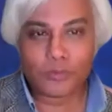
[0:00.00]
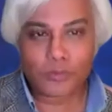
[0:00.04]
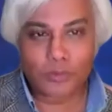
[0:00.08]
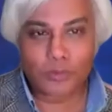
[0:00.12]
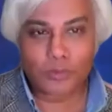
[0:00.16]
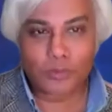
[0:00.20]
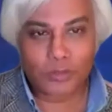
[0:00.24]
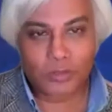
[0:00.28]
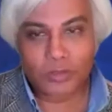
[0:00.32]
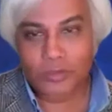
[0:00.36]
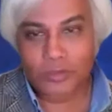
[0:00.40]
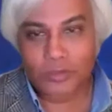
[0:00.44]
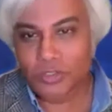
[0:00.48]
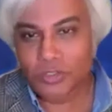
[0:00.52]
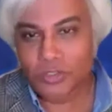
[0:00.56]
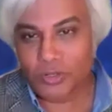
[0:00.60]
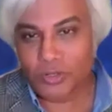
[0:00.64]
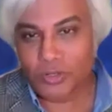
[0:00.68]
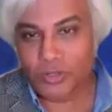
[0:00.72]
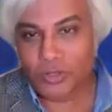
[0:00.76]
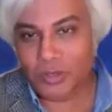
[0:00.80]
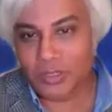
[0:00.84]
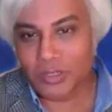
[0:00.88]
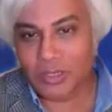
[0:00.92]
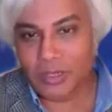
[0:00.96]
You're on
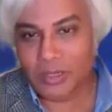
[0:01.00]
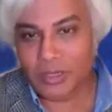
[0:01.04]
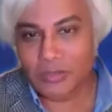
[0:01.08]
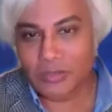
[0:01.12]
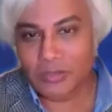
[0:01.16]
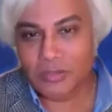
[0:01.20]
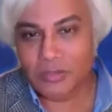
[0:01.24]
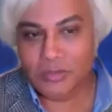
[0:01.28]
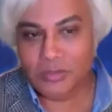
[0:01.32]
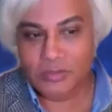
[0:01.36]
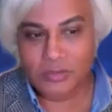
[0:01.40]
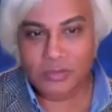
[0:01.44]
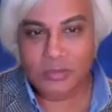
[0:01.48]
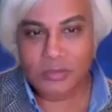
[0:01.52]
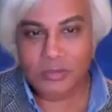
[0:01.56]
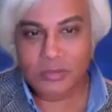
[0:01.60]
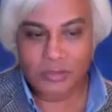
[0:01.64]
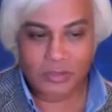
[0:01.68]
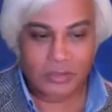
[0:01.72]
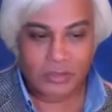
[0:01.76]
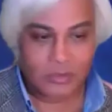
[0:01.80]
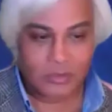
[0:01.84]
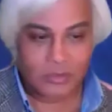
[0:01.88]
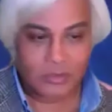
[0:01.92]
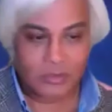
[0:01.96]
mute, huh? We're not able to hear
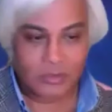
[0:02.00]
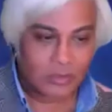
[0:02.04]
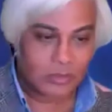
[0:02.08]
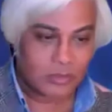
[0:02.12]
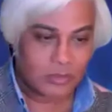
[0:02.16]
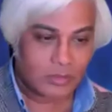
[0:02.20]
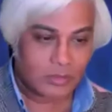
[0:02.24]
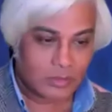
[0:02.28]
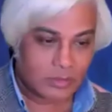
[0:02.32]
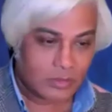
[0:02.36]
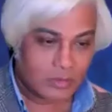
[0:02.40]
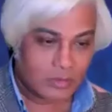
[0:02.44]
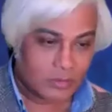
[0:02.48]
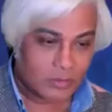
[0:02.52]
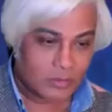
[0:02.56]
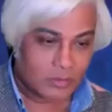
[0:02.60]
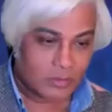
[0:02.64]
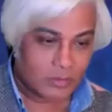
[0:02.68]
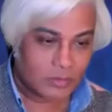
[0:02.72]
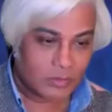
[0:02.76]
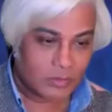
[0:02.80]
you. You're on mute.